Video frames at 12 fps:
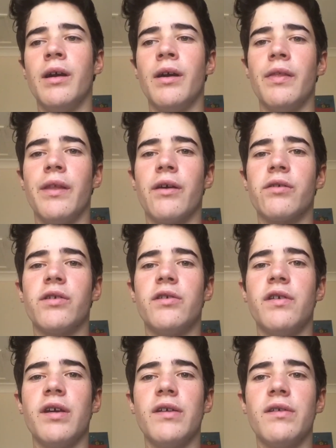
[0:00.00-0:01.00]
There is a
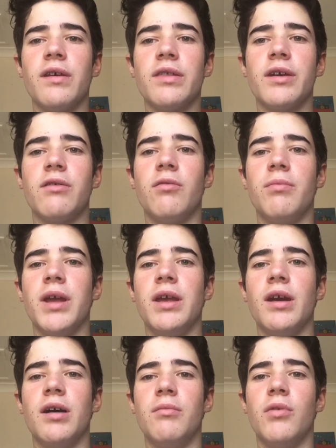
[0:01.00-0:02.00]
chance that there will be
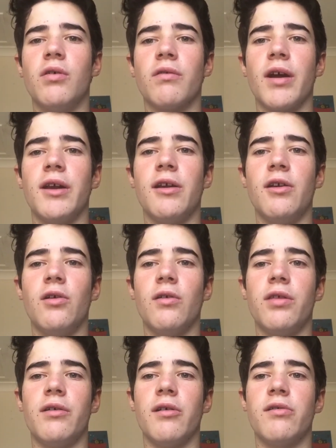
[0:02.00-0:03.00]
more rain in
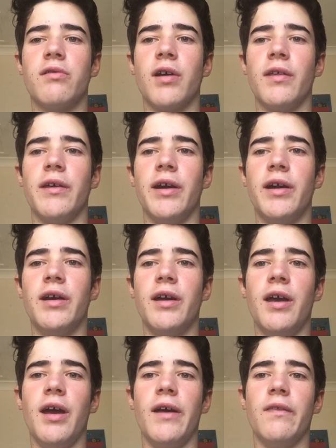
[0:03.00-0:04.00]
northern Australia
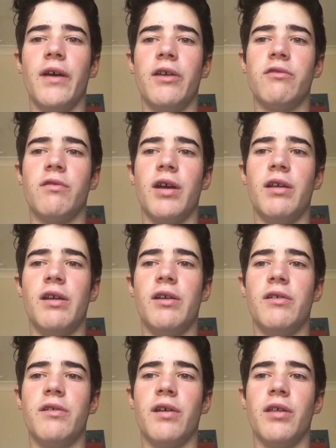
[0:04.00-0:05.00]
and less rain
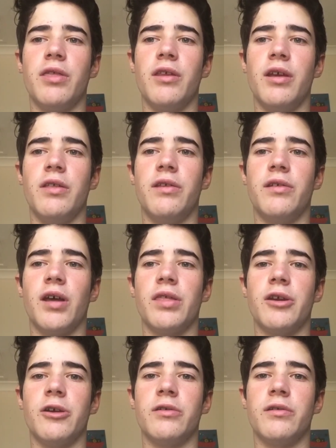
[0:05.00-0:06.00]
in southern
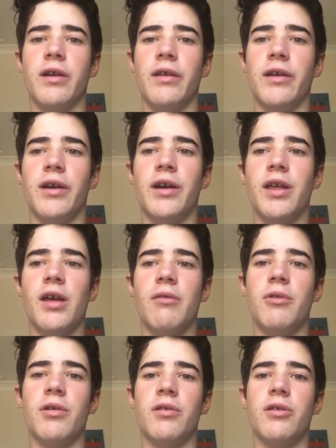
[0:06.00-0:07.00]
Australia,
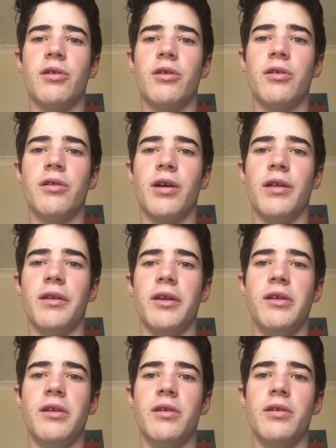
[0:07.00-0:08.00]
but it is not entirely
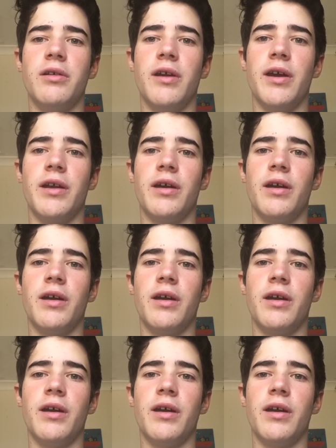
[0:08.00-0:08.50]
known yet.